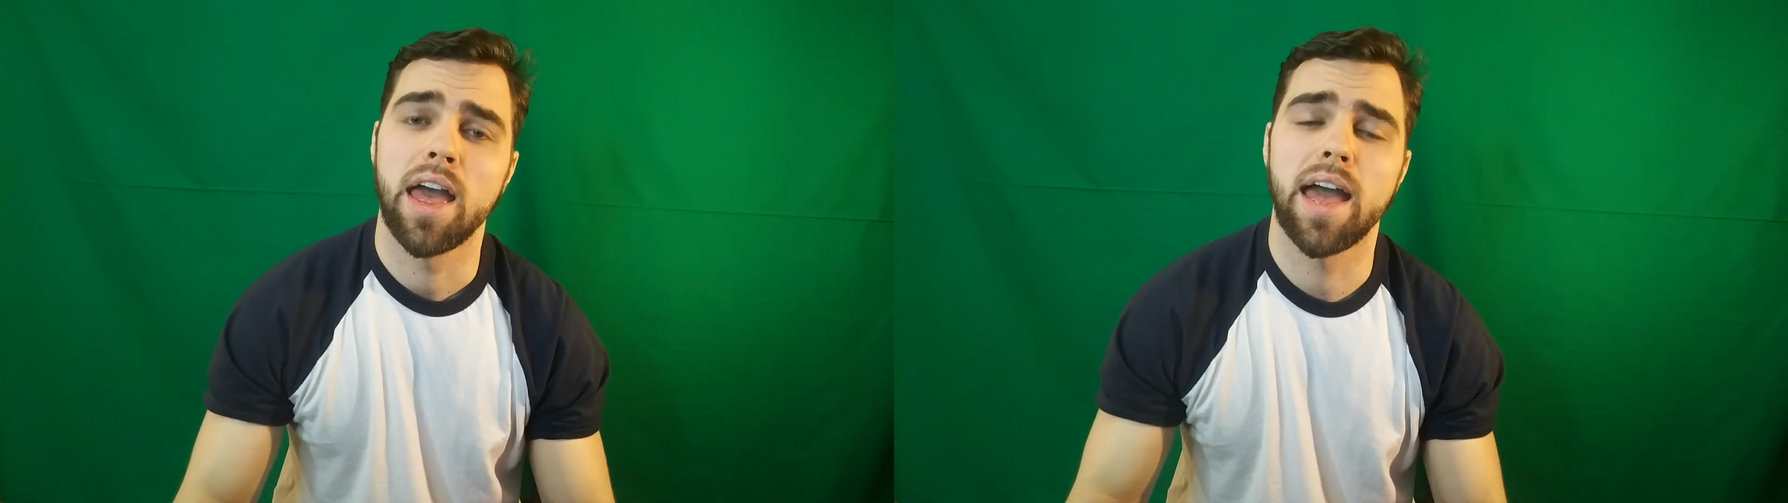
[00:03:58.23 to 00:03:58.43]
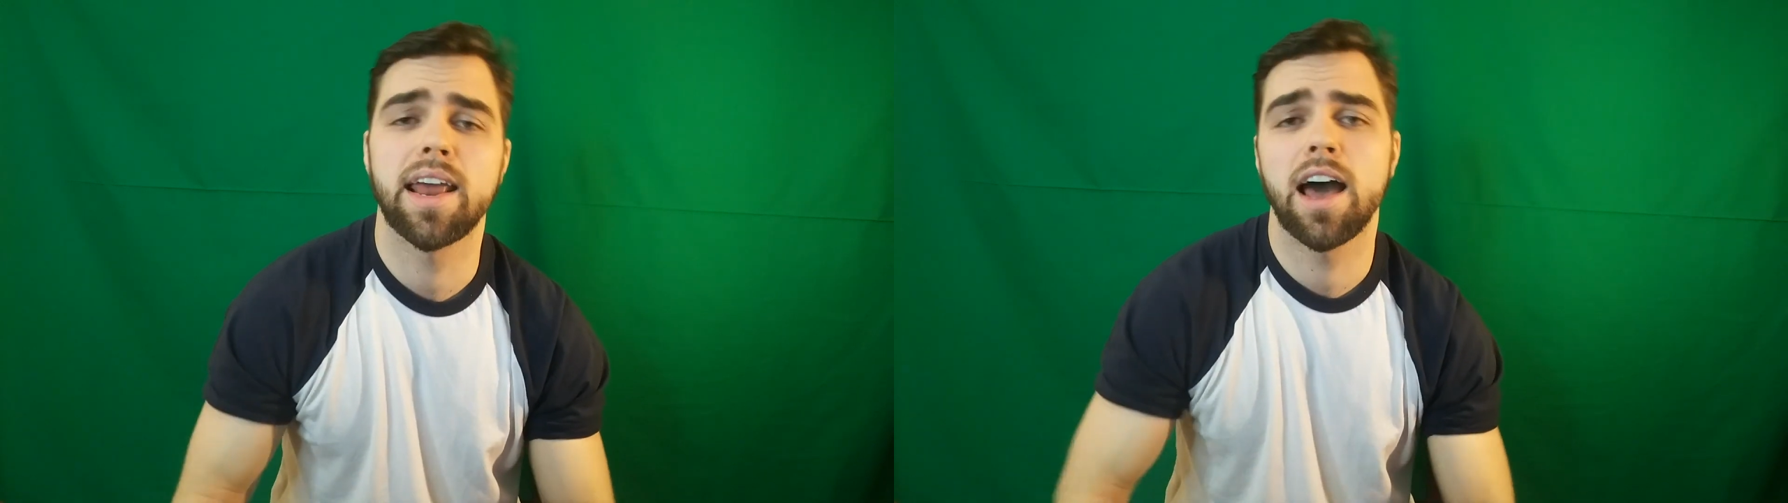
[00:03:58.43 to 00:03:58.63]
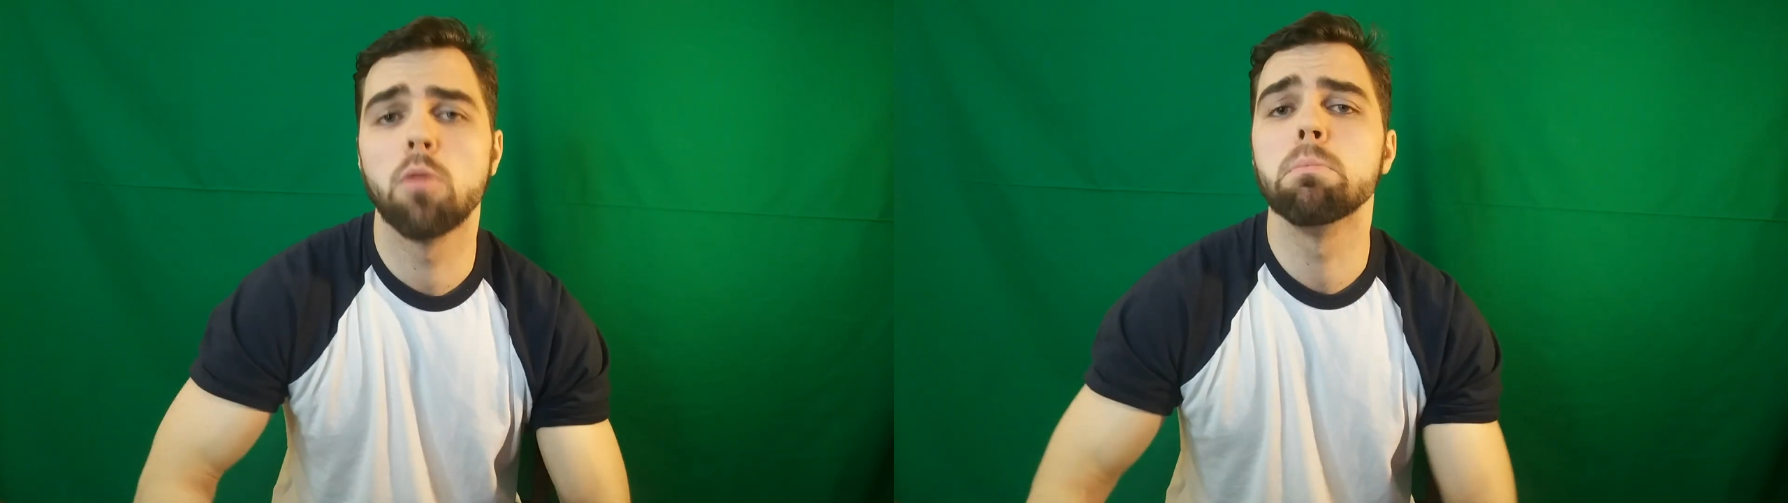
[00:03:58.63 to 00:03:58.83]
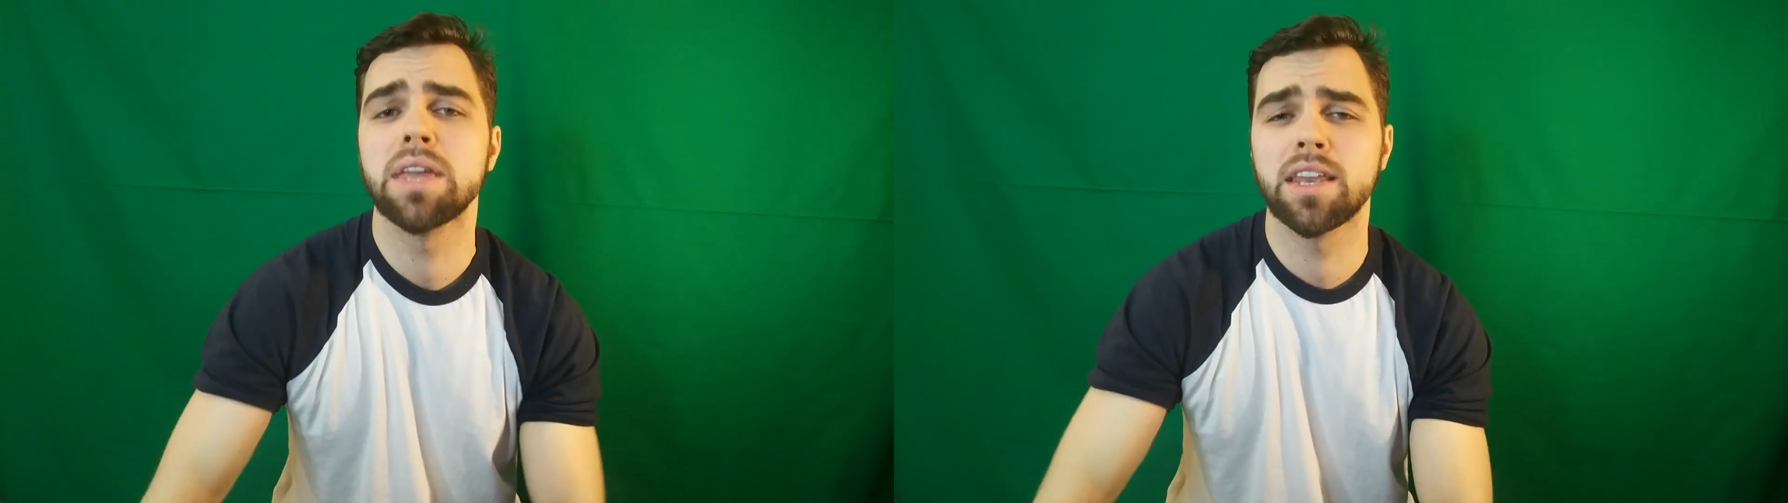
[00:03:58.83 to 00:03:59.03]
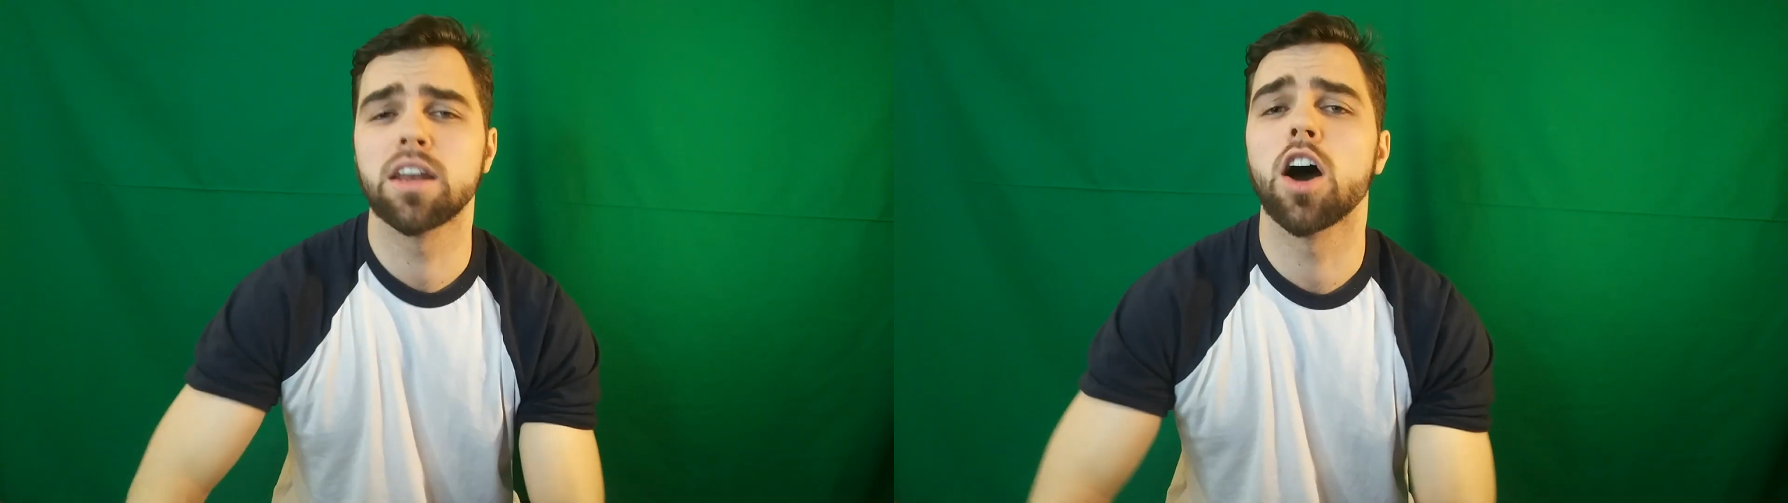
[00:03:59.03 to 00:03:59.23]
and how
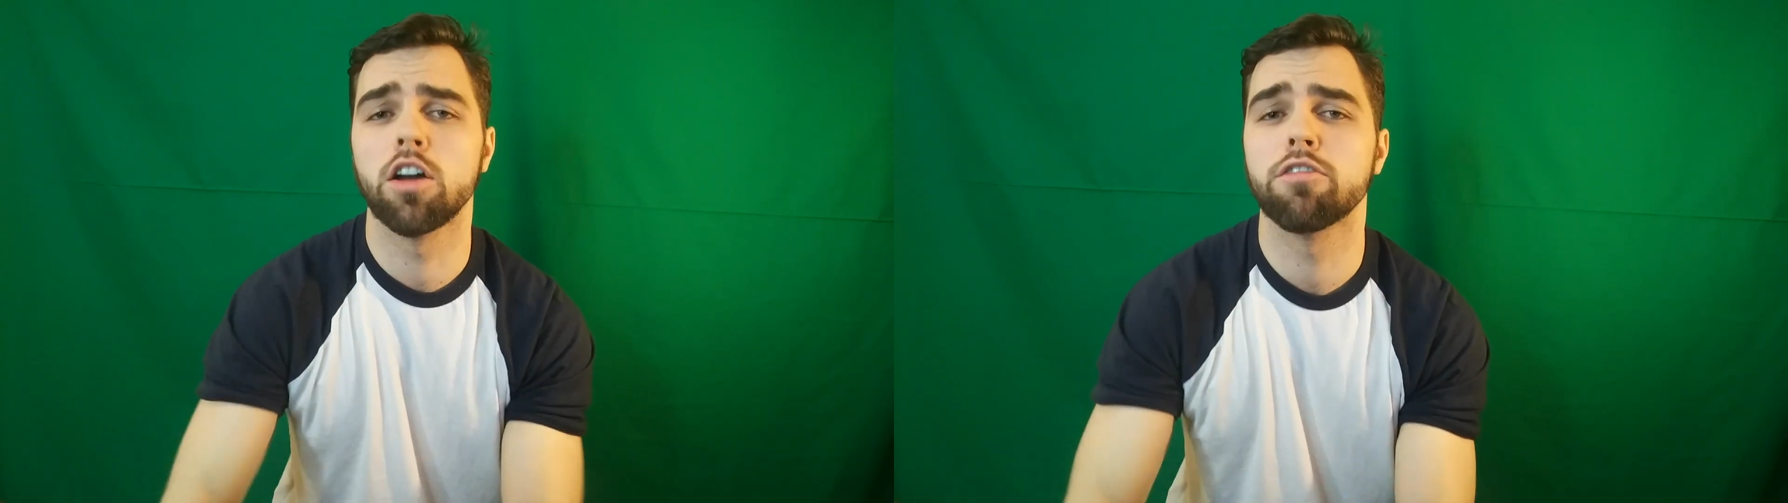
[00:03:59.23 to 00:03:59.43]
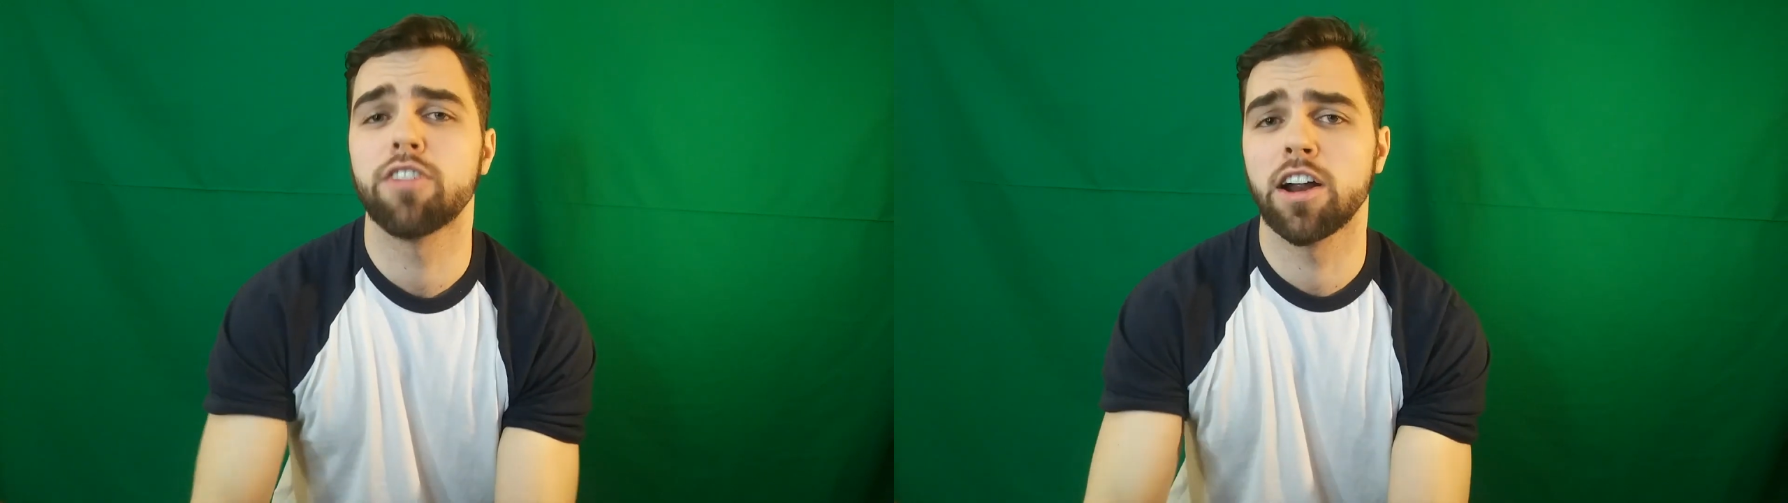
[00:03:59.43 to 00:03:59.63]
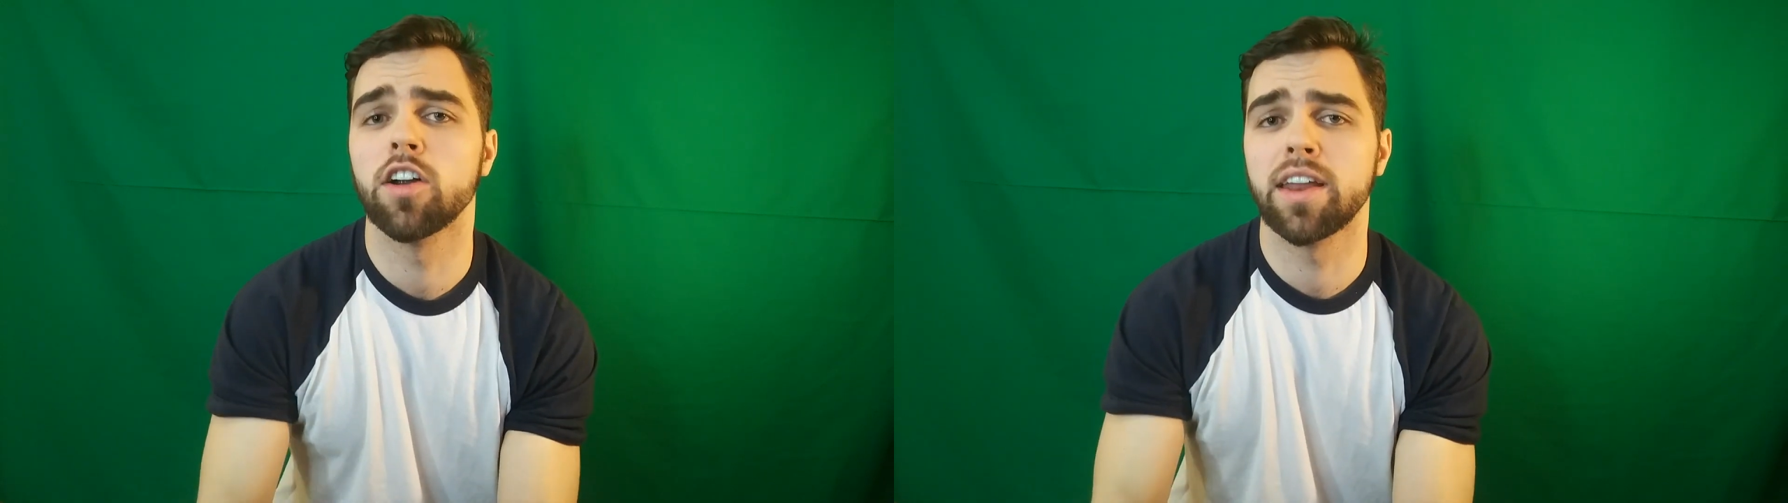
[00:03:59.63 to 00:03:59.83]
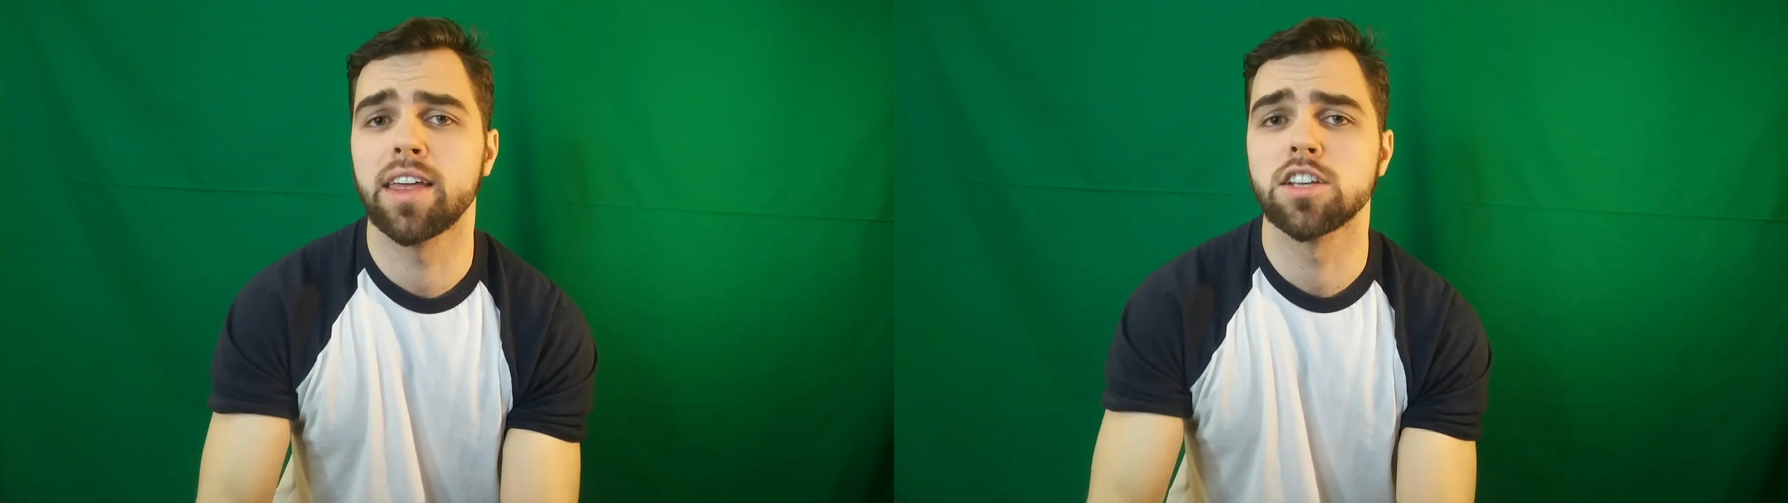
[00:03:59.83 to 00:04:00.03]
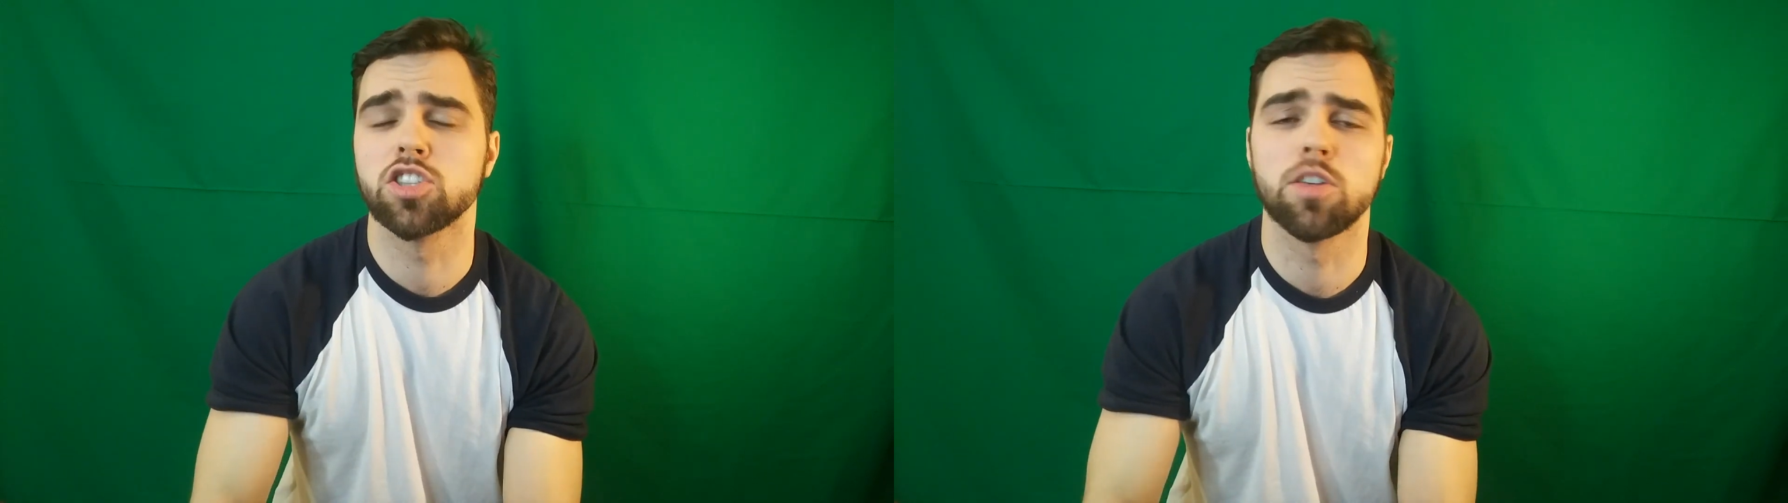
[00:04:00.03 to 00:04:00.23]
mean and unfair it is